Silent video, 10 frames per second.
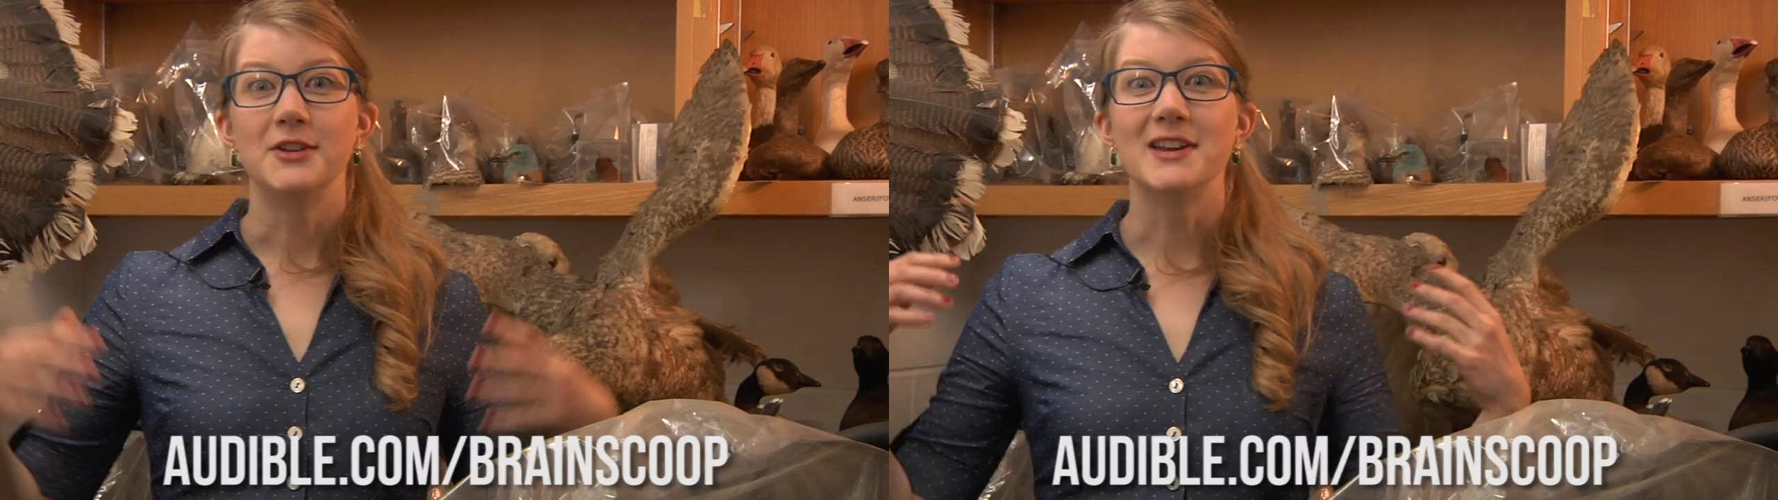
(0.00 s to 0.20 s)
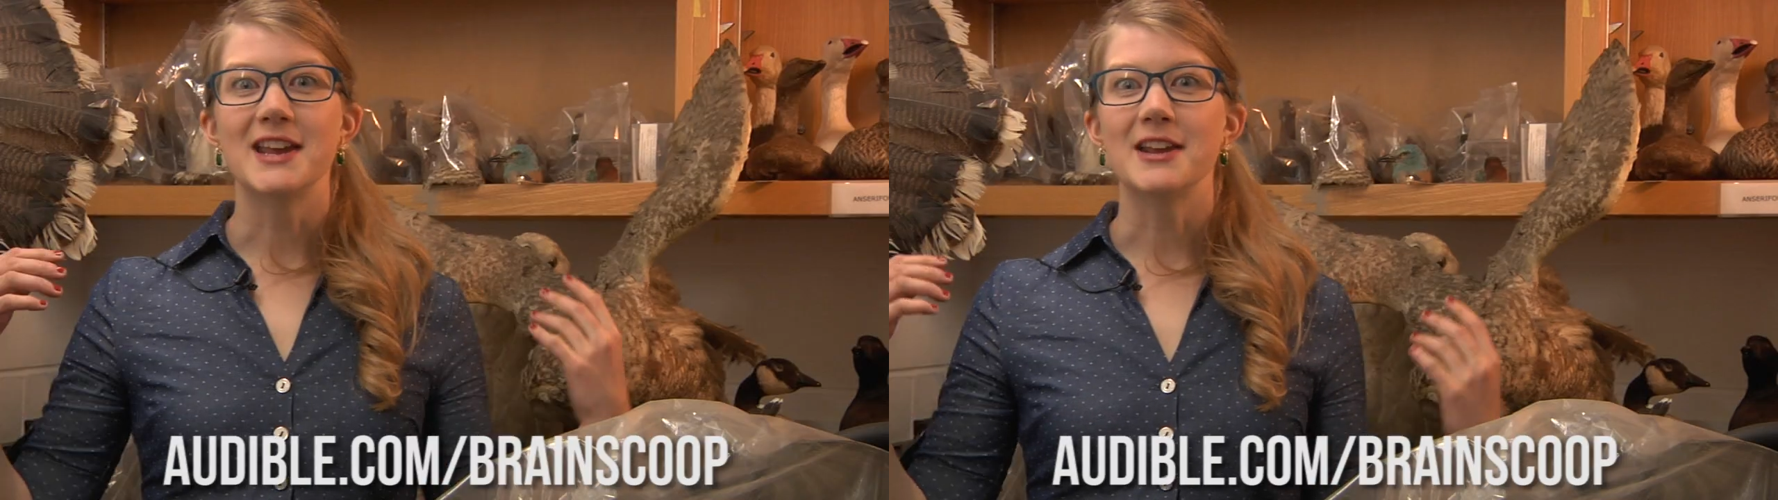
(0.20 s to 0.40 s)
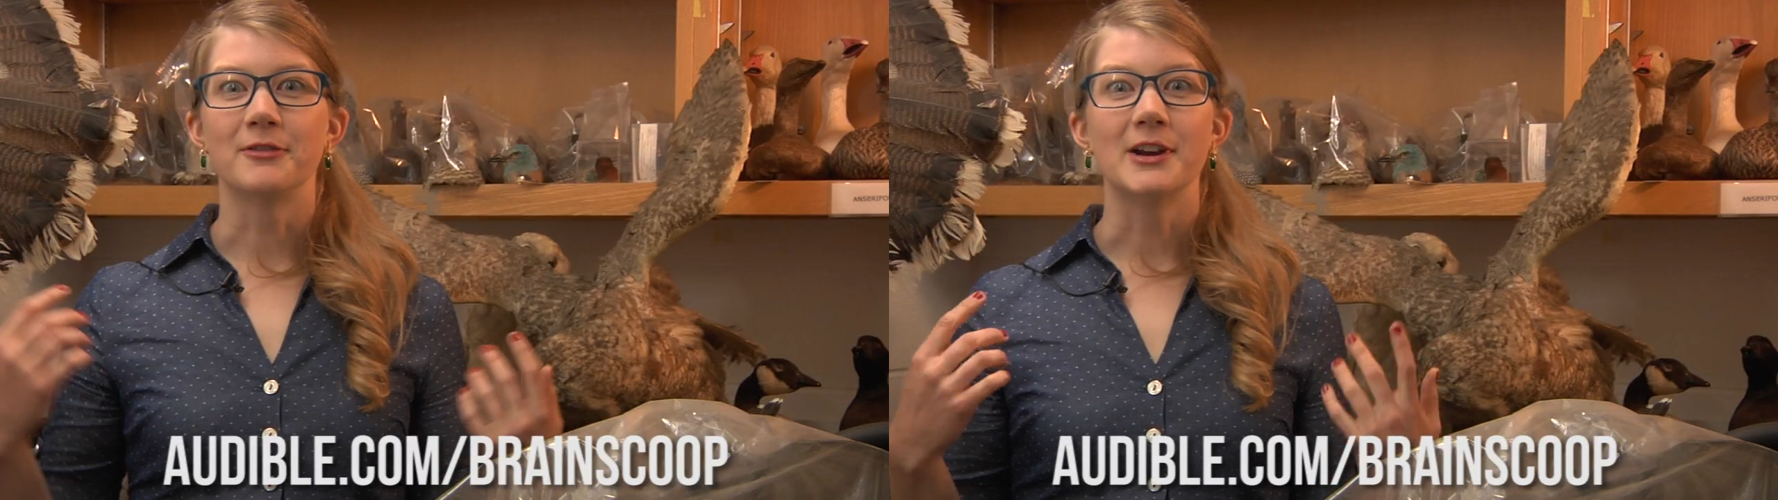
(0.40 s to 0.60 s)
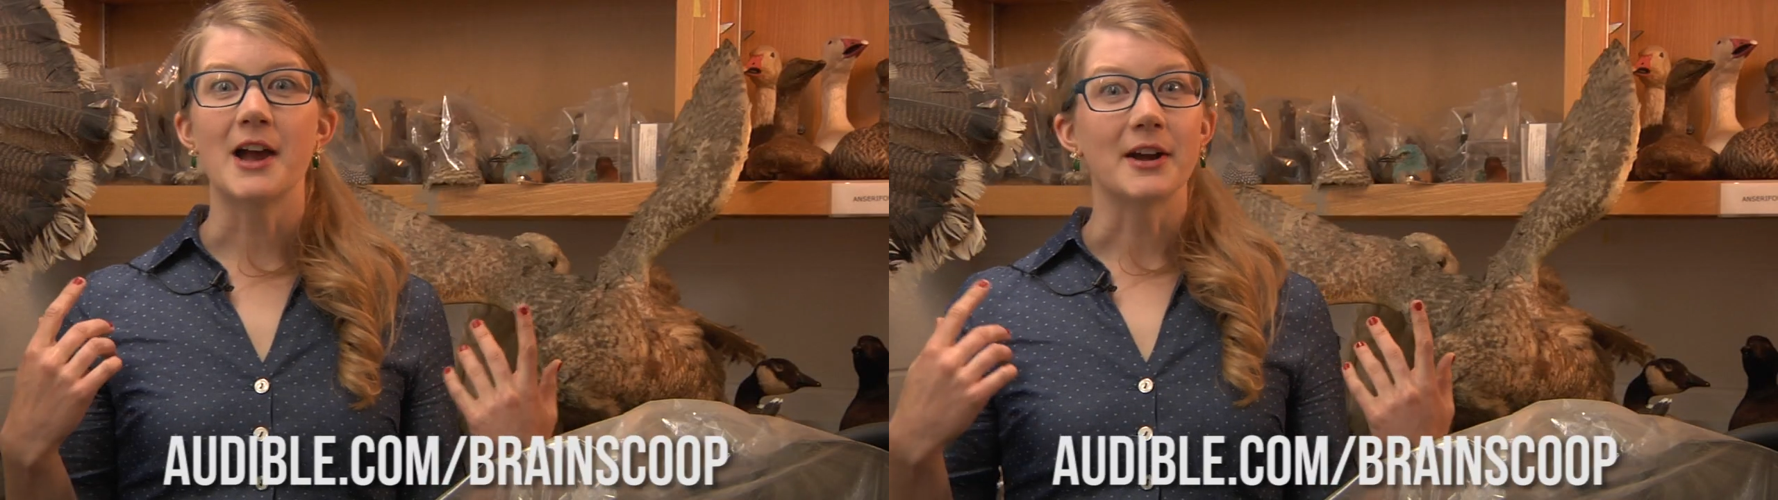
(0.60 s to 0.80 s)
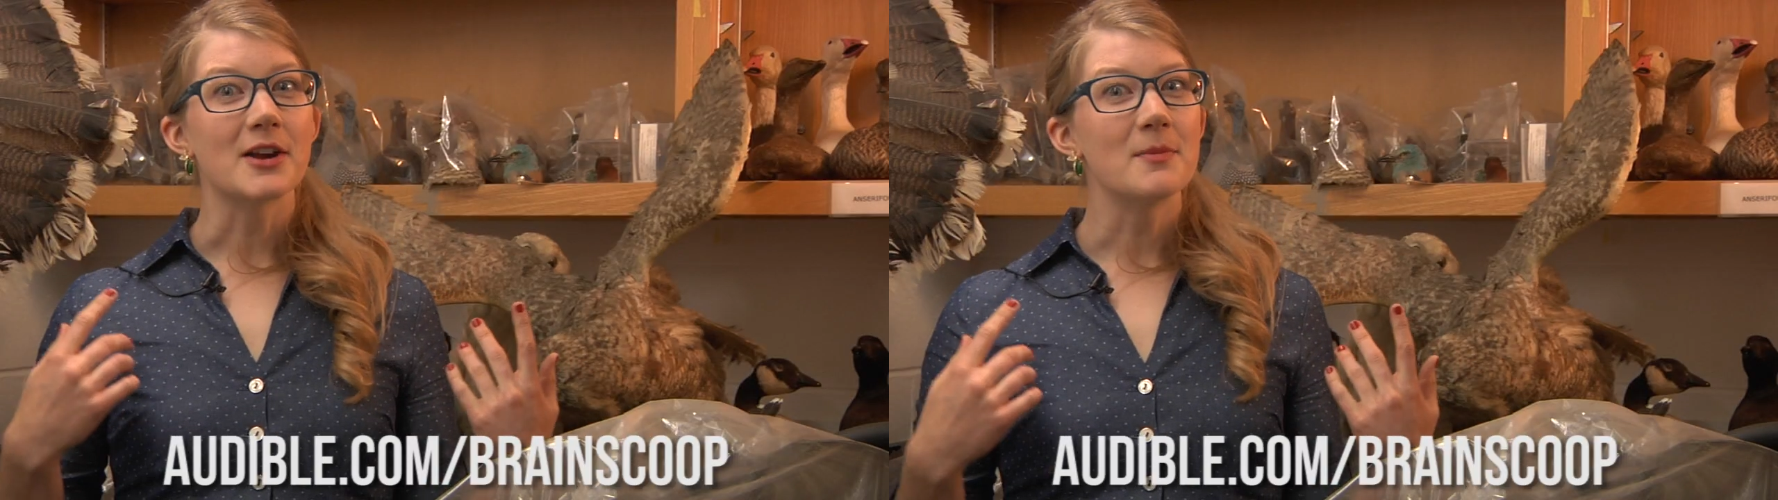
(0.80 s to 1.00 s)
You can get your free
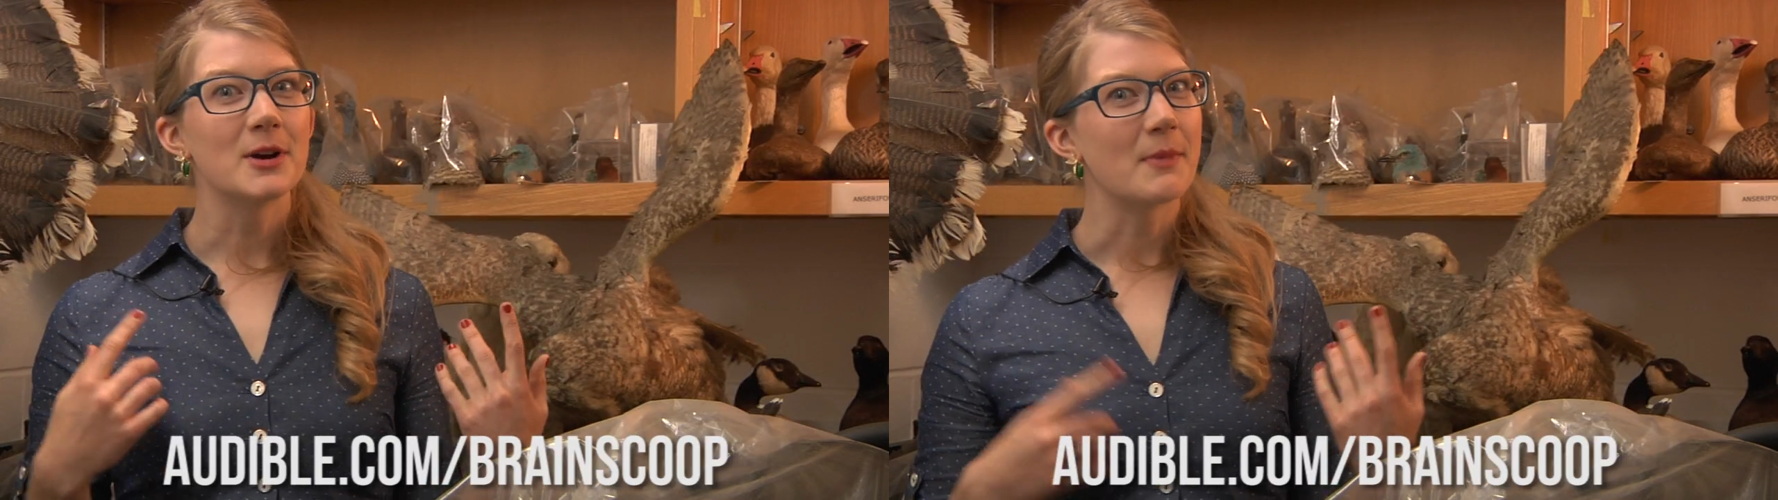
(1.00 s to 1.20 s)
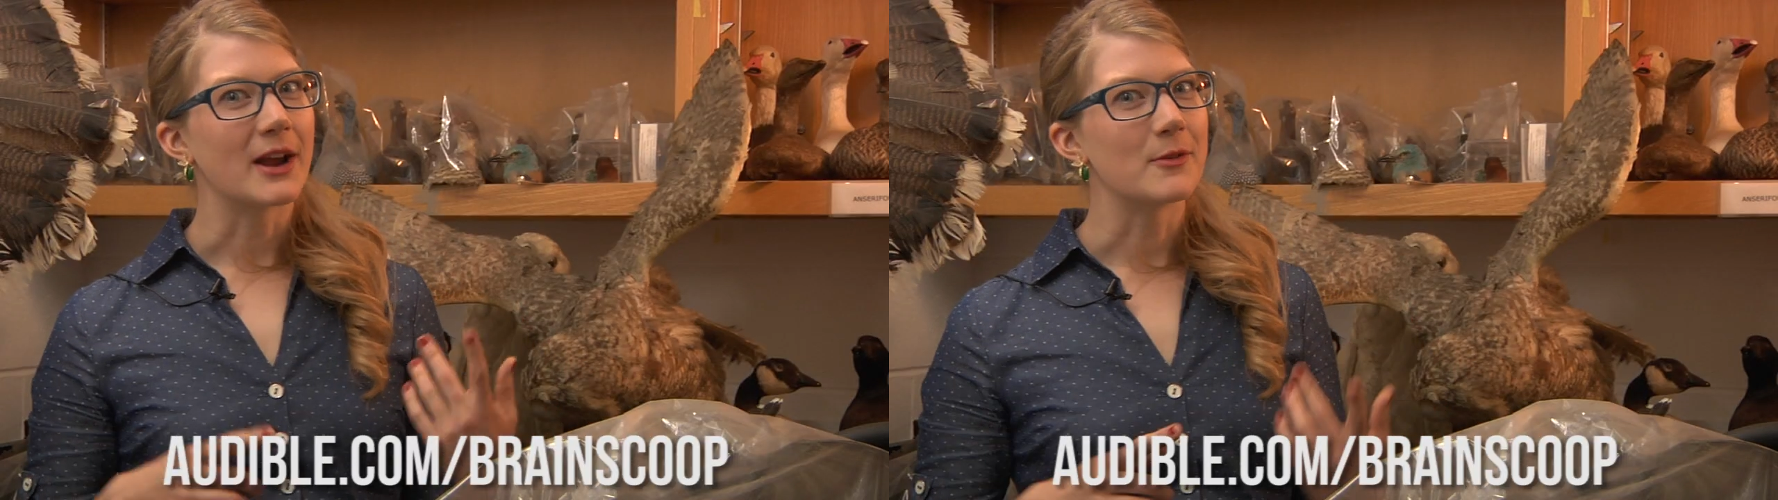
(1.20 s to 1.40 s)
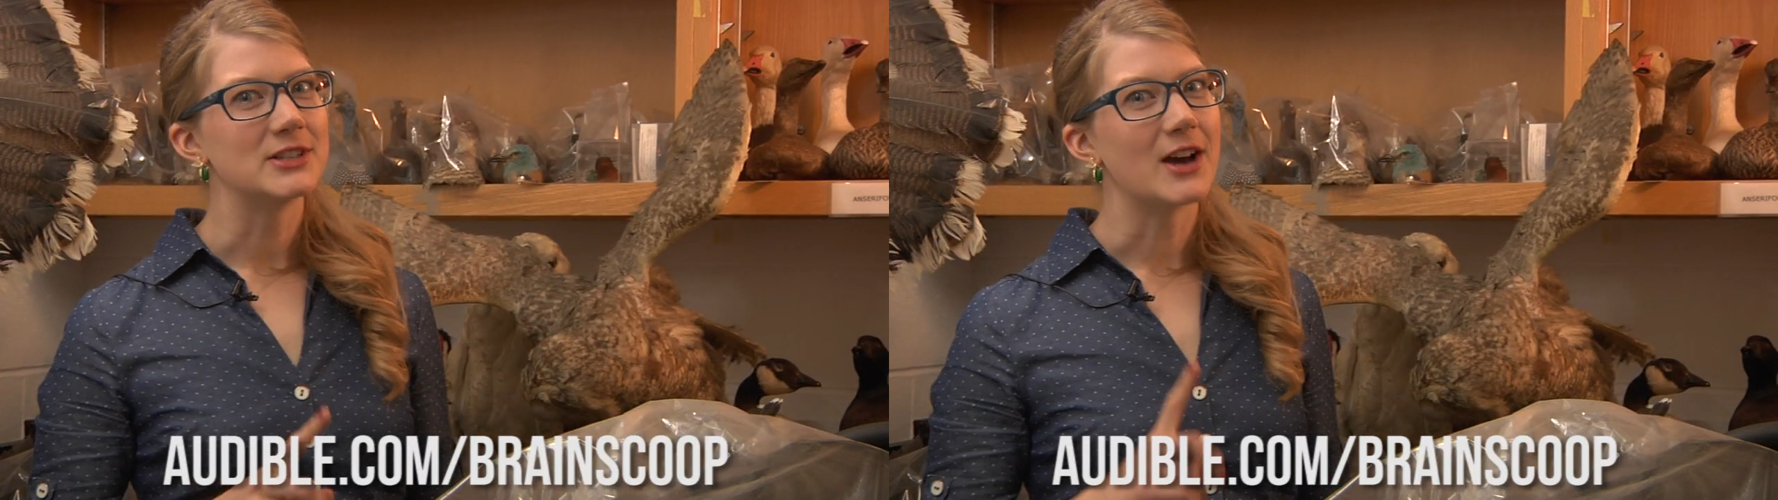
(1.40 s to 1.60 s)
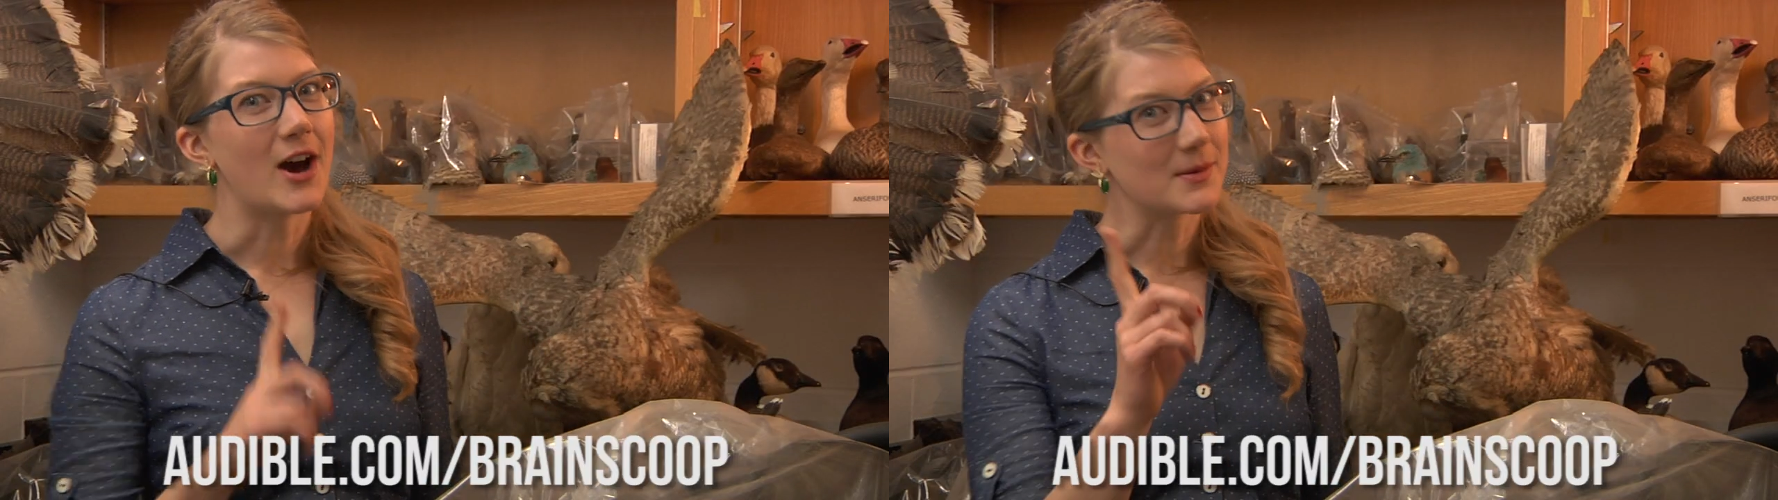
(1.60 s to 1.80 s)
audiobook by going to